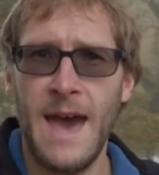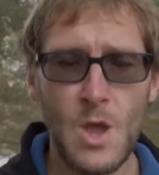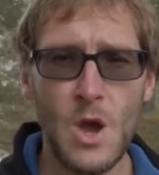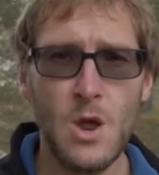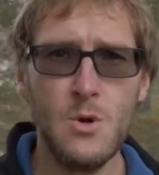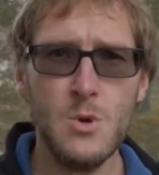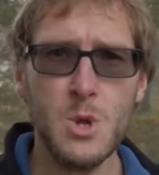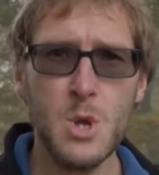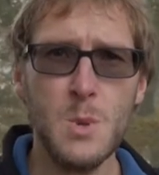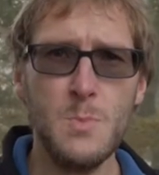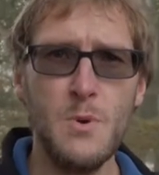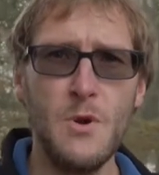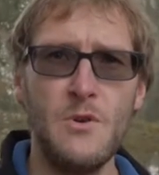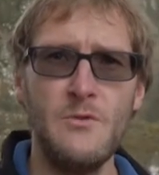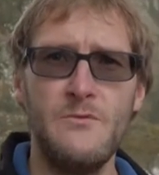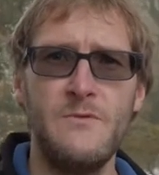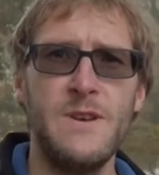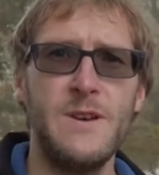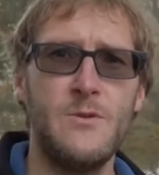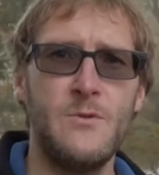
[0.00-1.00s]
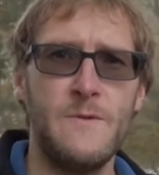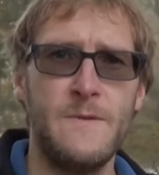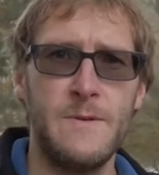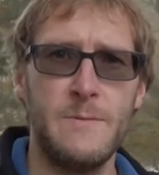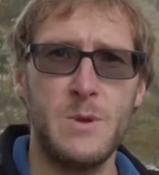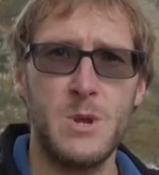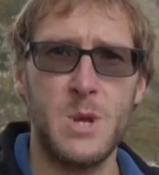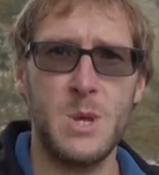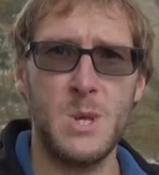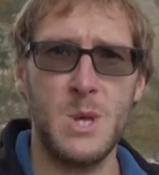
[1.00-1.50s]
And I'll just put a reel of
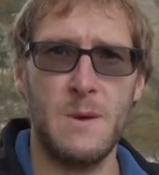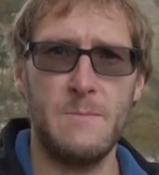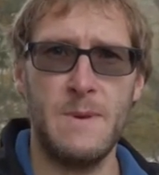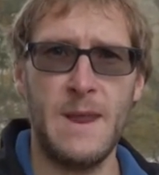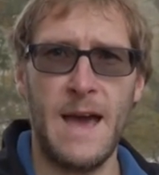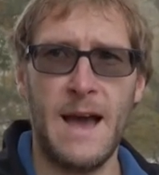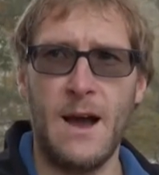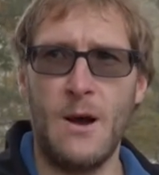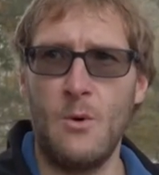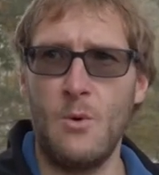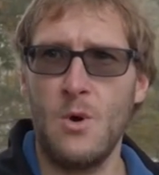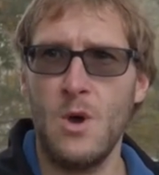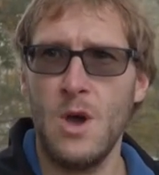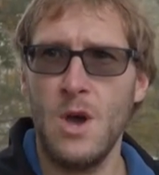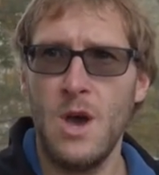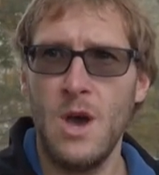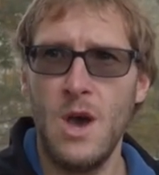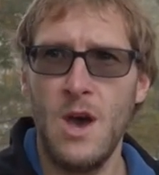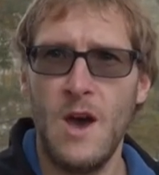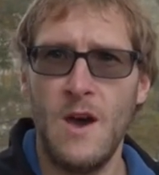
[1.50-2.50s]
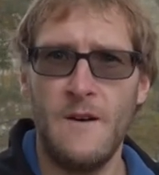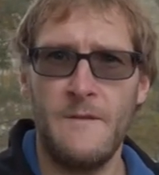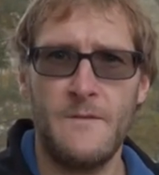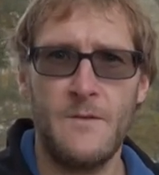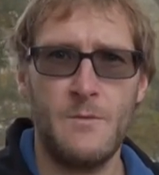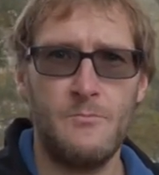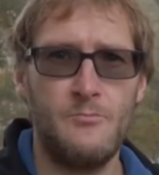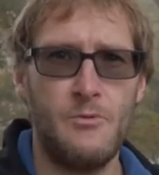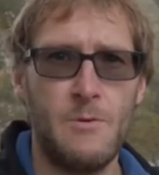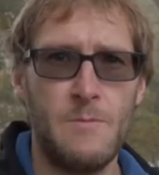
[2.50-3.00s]
images up now of
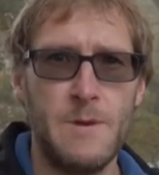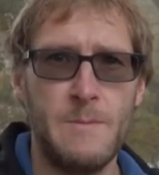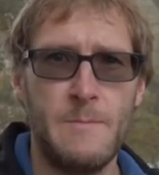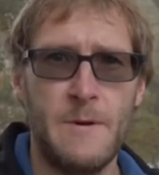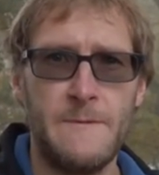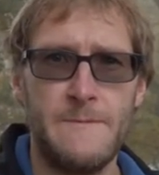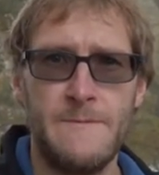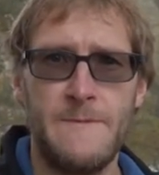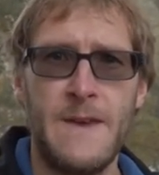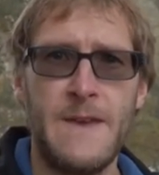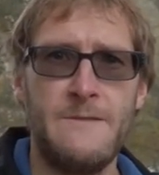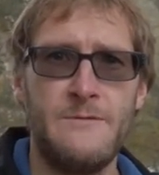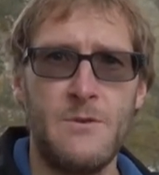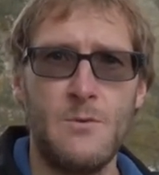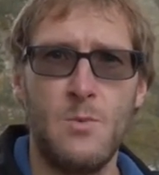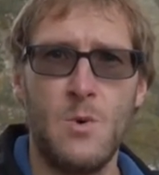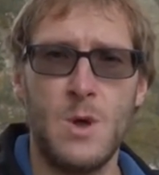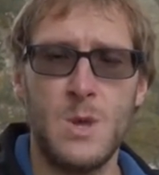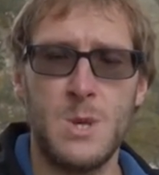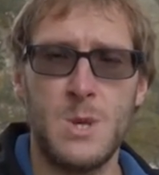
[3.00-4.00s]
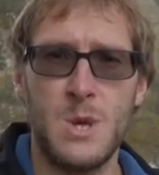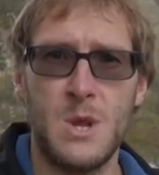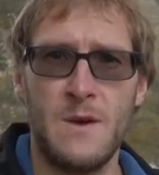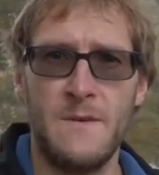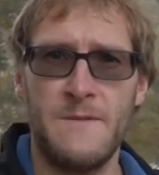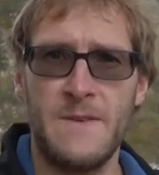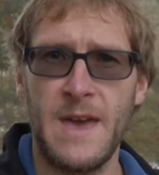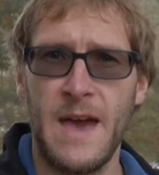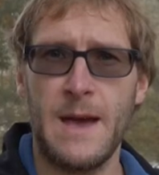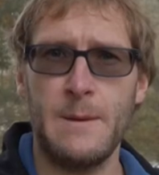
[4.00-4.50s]
probably my favourite ones that
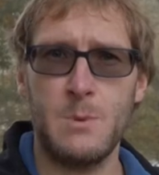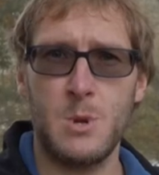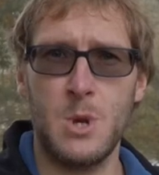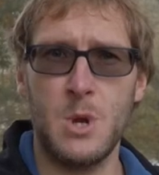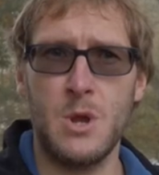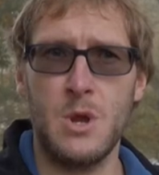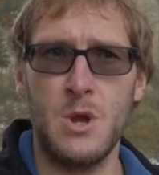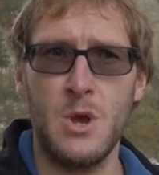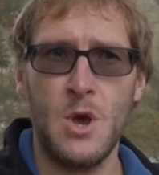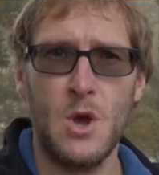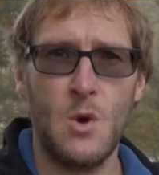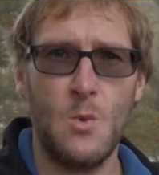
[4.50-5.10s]
I've captured,